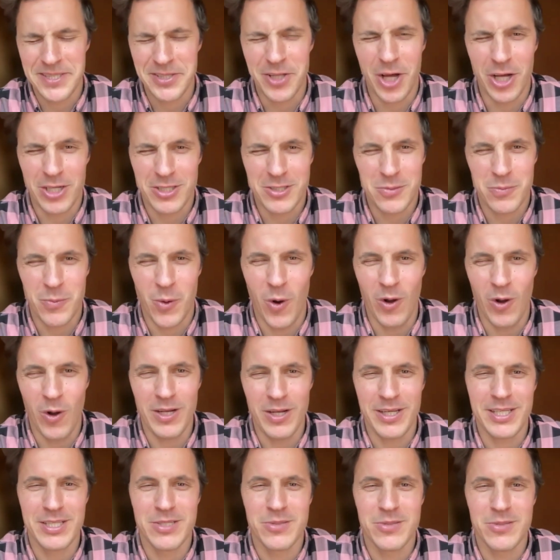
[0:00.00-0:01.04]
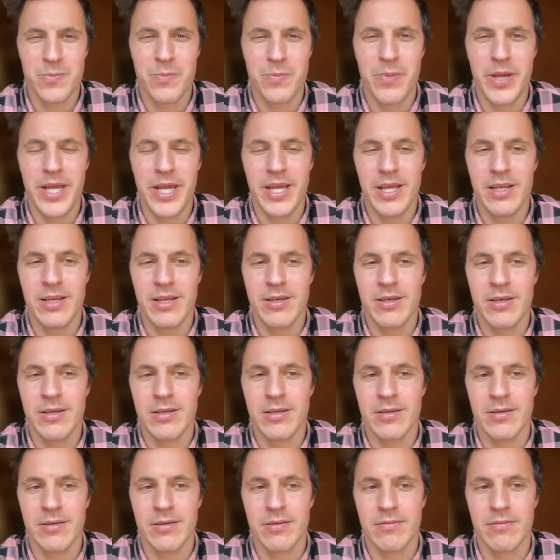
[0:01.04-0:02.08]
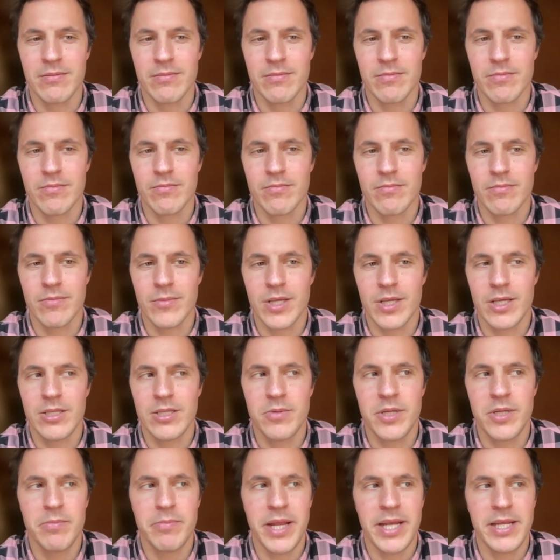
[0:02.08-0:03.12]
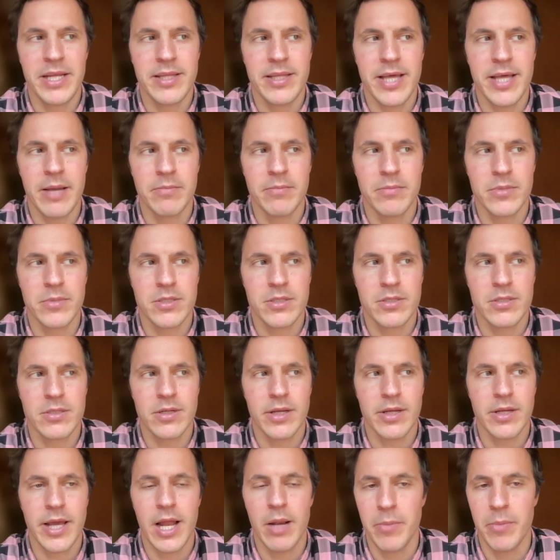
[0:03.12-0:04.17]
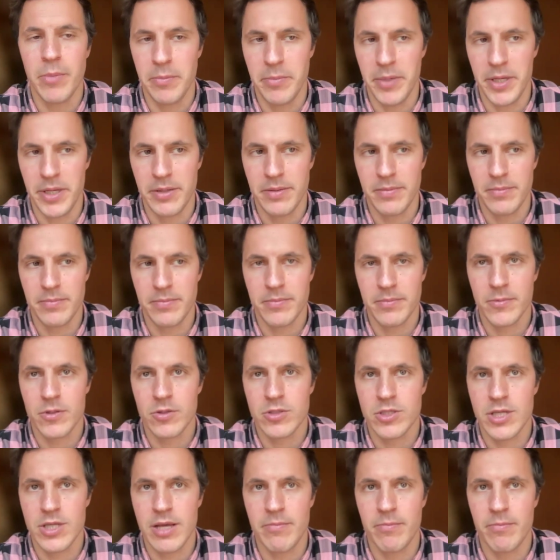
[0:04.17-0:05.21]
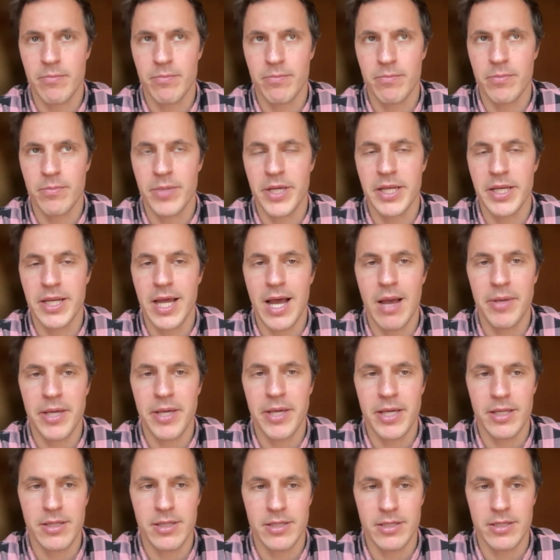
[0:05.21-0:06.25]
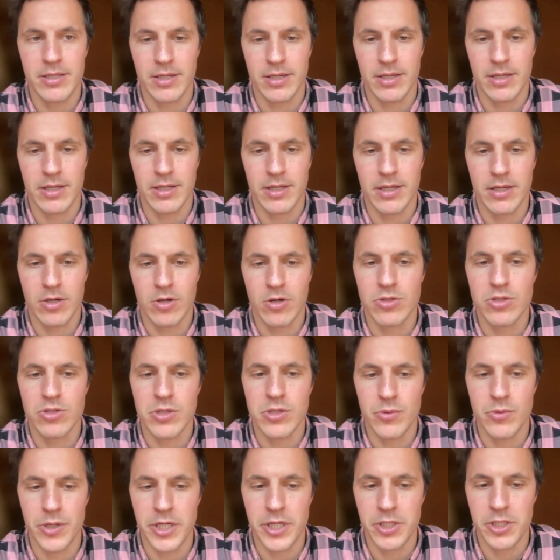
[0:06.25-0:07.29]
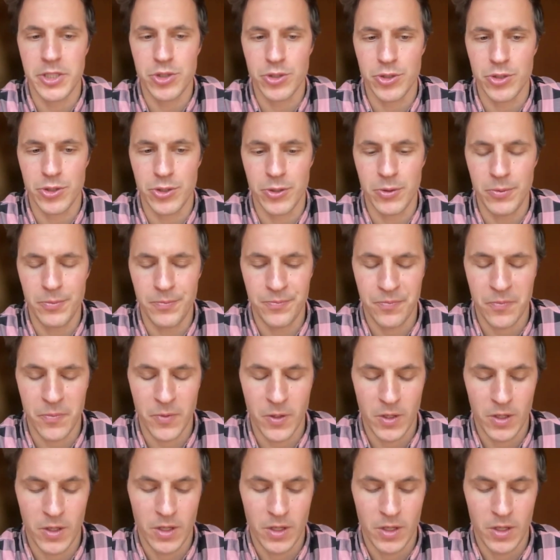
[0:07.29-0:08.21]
but not small. It's been many times helping me because I've been having it in consideration.